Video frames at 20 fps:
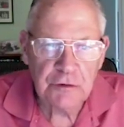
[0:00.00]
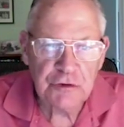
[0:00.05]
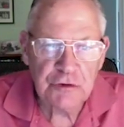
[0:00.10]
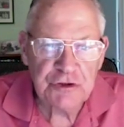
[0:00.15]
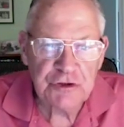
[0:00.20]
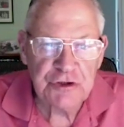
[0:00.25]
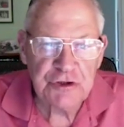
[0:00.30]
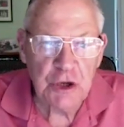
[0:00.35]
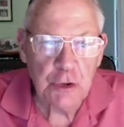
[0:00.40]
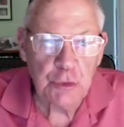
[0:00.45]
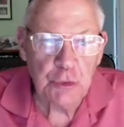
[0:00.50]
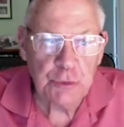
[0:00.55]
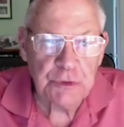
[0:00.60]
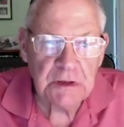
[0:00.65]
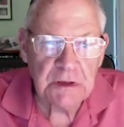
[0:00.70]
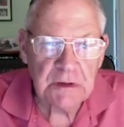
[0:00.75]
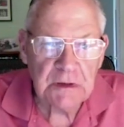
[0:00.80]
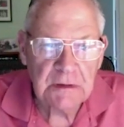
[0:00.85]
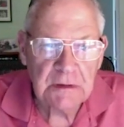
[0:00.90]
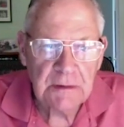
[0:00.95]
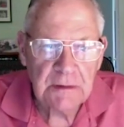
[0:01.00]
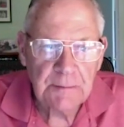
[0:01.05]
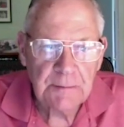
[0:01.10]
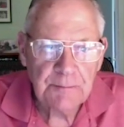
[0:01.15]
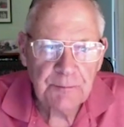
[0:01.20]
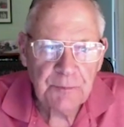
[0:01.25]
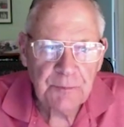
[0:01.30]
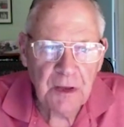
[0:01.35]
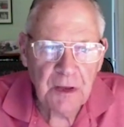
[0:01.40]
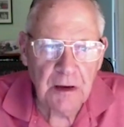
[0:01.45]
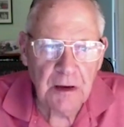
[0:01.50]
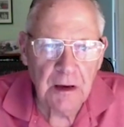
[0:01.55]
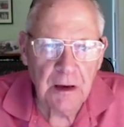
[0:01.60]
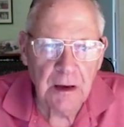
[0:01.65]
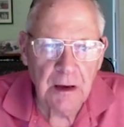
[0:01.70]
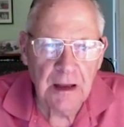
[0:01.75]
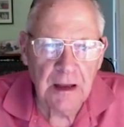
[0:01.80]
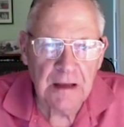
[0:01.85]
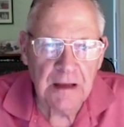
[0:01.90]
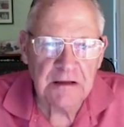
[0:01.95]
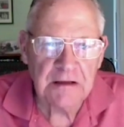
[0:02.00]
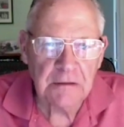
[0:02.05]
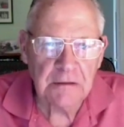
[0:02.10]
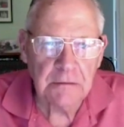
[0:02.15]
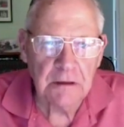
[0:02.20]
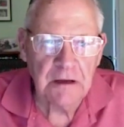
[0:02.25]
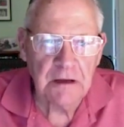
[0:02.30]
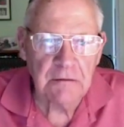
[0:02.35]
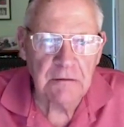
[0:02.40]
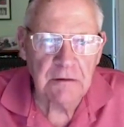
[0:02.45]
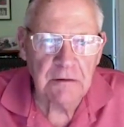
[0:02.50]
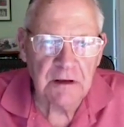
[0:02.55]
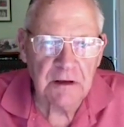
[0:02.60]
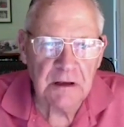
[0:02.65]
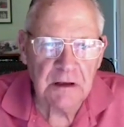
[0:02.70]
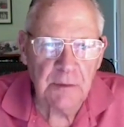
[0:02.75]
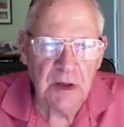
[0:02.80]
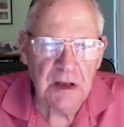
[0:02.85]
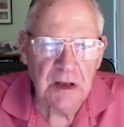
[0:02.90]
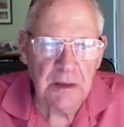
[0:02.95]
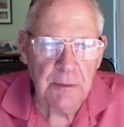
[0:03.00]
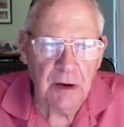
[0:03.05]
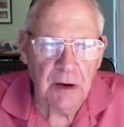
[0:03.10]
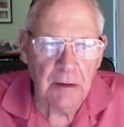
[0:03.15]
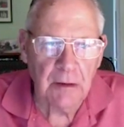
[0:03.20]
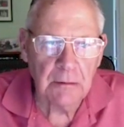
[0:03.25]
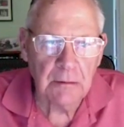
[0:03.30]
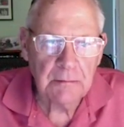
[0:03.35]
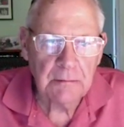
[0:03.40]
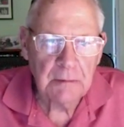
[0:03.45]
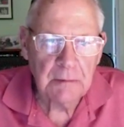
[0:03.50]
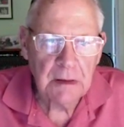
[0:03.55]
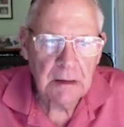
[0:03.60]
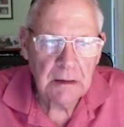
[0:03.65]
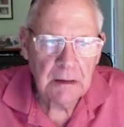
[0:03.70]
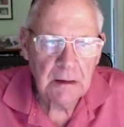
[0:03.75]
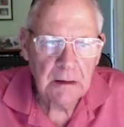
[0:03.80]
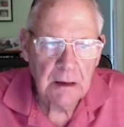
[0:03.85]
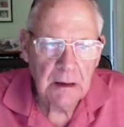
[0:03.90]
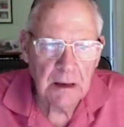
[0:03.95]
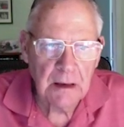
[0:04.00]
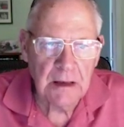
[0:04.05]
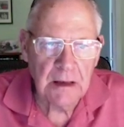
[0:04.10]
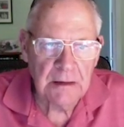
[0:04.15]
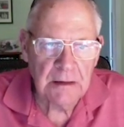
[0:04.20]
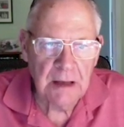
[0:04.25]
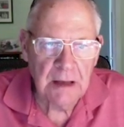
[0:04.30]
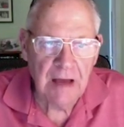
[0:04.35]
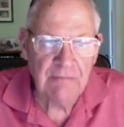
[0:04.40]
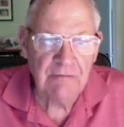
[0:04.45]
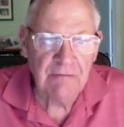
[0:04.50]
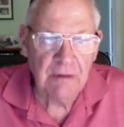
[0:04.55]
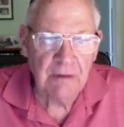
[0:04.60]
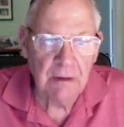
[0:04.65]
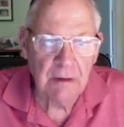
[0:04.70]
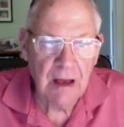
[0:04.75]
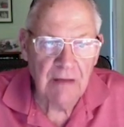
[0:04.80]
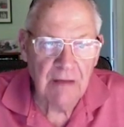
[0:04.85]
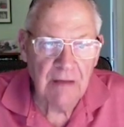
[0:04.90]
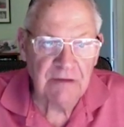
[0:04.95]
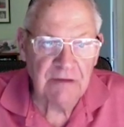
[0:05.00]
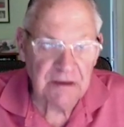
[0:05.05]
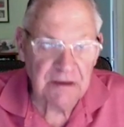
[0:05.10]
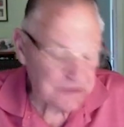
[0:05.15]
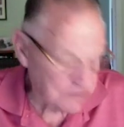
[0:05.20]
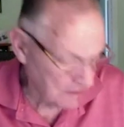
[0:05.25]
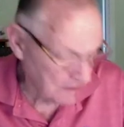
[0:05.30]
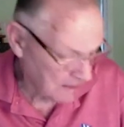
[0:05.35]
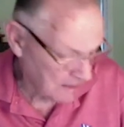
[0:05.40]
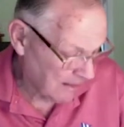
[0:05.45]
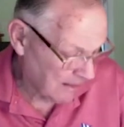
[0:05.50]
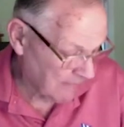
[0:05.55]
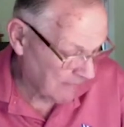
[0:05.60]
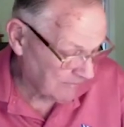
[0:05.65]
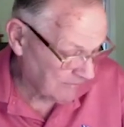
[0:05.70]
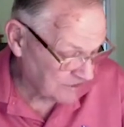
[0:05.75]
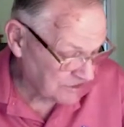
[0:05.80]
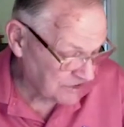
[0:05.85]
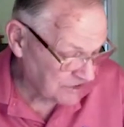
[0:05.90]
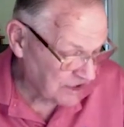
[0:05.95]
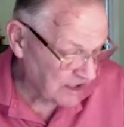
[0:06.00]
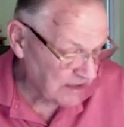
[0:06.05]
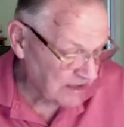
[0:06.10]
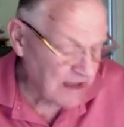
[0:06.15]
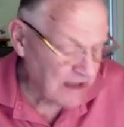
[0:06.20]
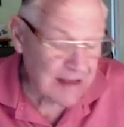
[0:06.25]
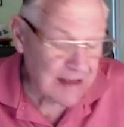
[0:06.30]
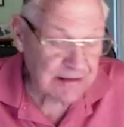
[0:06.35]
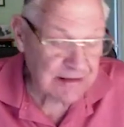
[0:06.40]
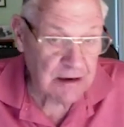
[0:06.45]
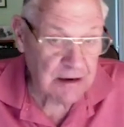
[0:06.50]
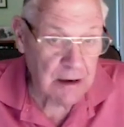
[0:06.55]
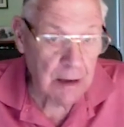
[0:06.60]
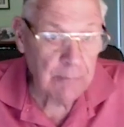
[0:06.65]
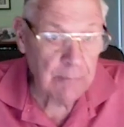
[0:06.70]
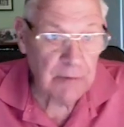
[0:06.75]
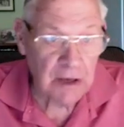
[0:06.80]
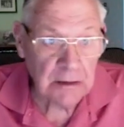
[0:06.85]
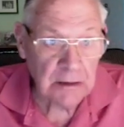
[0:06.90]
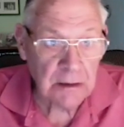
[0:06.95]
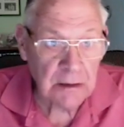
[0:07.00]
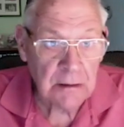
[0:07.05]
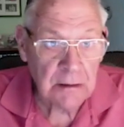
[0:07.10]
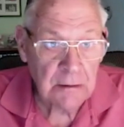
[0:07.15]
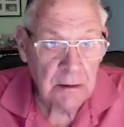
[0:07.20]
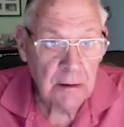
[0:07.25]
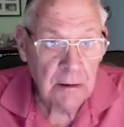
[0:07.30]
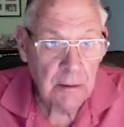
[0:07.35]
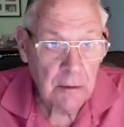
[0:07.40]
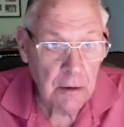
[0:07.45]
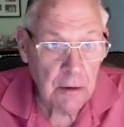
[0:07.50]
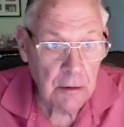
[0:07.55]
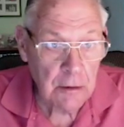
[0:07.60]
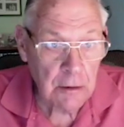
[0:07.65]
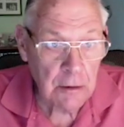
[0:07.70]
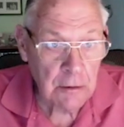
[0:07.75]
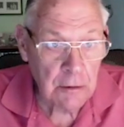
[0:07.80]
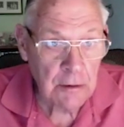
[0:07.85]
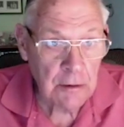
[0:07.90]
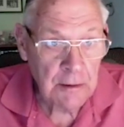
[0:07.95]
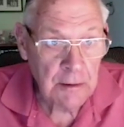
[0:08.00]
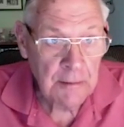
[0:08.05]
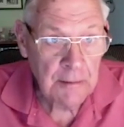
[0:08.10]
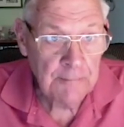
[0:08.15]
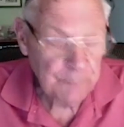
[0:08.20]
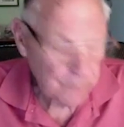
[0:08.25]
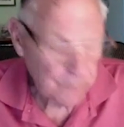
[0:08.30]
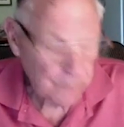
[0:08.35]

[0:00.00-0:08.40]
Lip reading: shoot and clear the committee boat. And having seen that coming, her